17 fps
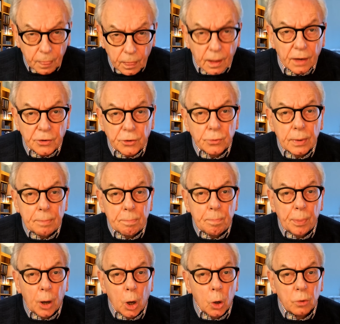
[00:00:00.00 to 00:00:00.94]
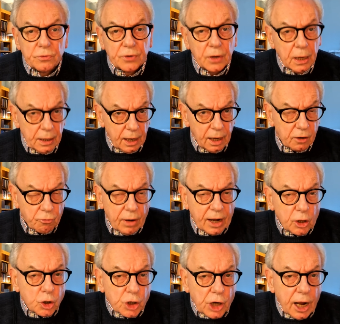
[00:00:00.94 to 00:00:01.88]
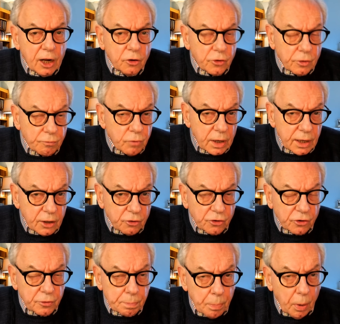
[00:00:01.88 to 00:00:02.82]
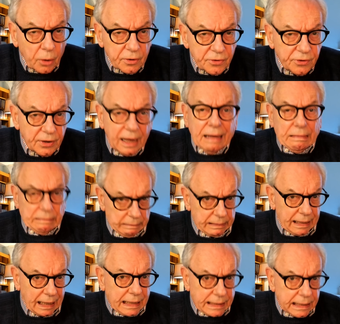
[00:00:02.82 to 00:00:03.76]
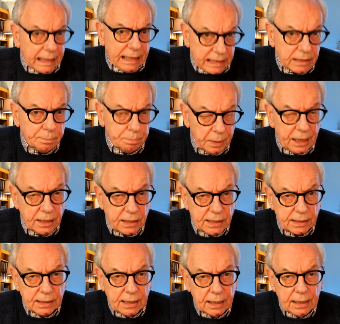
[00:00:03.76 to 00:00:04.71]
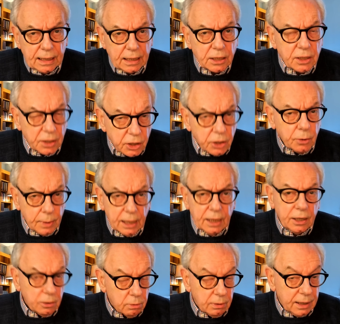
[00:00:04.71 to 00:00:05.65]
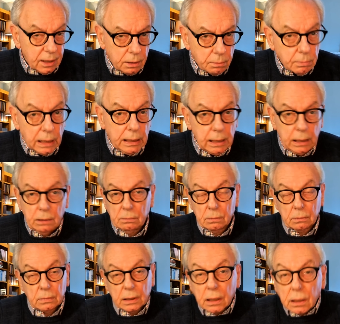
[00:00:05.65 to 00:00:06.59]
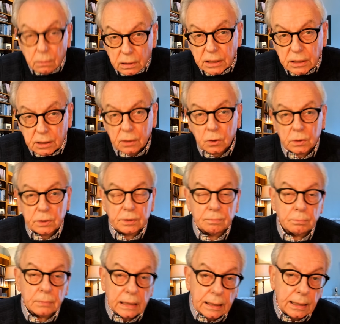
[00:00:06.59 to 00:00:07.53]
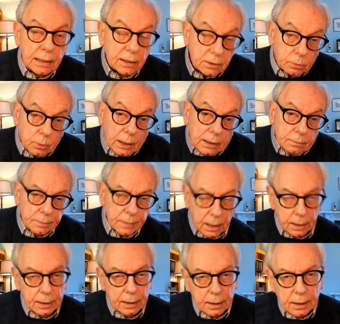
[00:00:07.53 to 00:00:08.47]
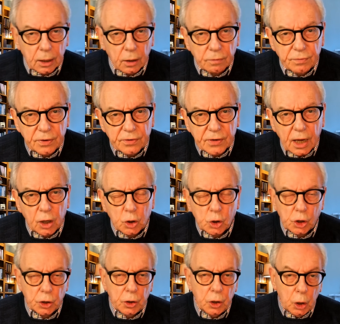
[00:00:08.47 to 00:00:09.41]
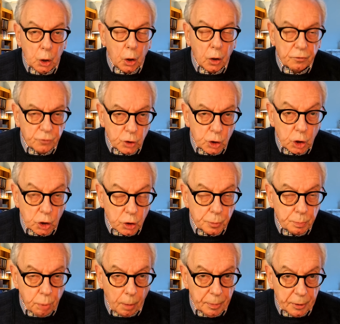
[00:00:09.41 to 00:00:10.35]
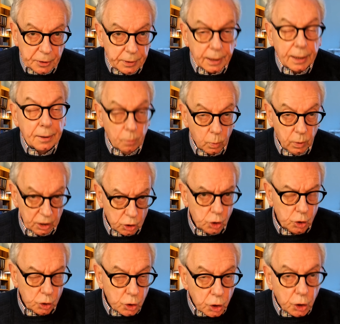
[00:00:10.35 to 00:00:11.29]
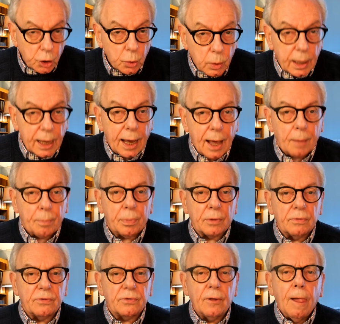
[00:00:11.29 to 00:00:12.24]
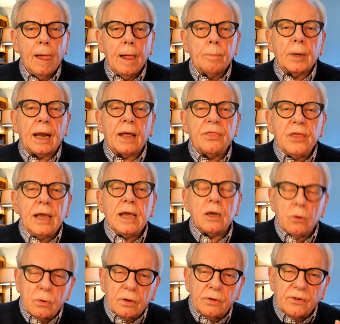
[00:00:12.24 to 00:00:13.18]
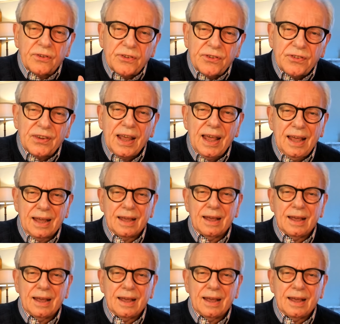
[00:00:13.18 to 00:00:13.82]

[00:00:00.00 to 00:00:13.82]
to impose a great change of religious policy. That needs peace, and to do it you need money, and the only source of money is, well, confiscation of church property, which duly happens. But I think you can see